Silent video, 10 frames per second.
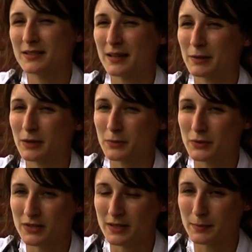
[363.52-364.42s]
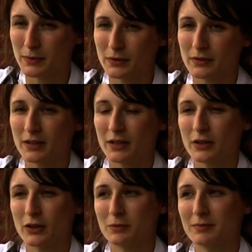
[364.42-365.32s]
seem a lot more simple than at
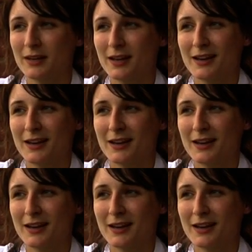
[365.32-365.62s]
home,